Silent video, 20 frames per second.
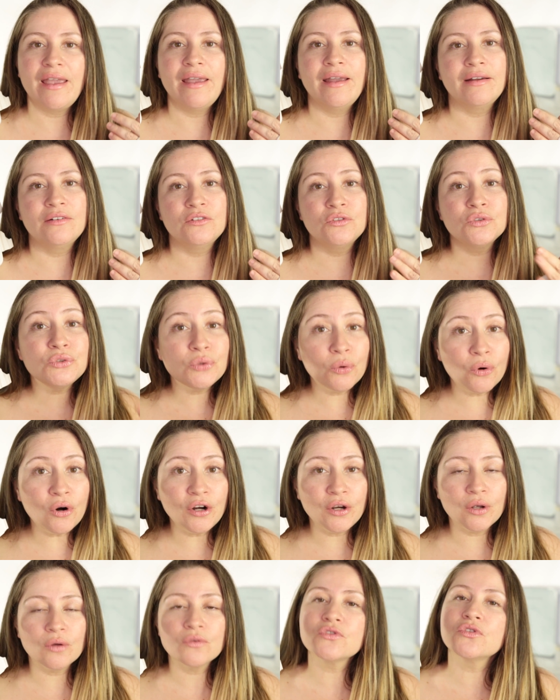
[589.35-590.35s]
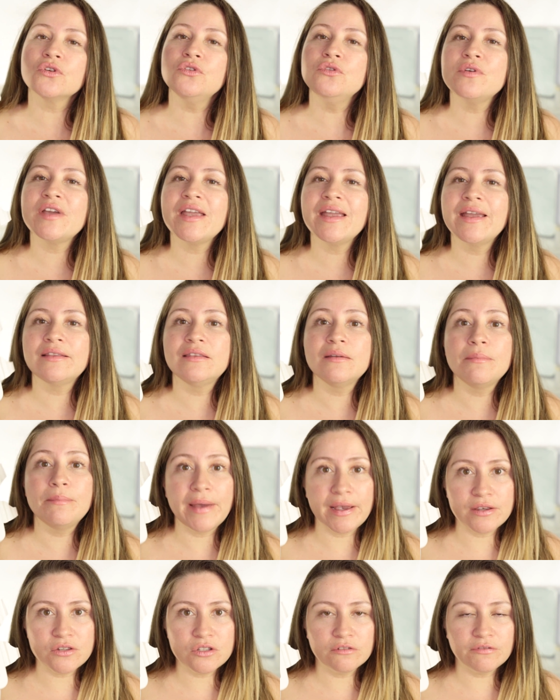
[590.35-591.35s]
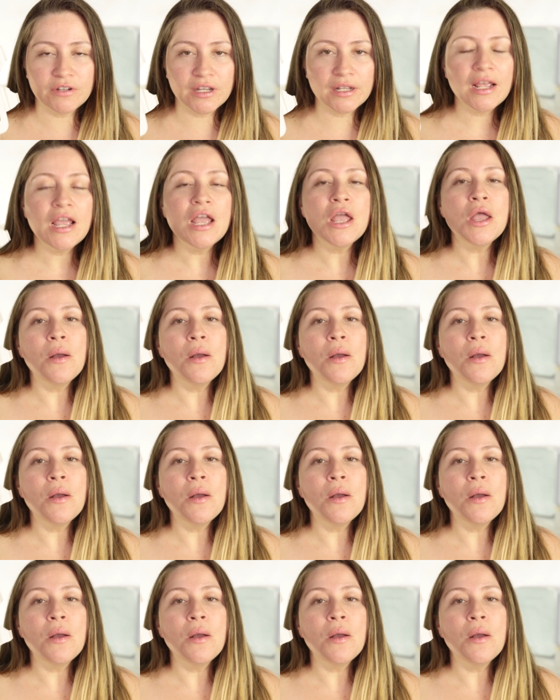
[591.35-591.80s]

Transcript: and tutorials so you can get the best of it.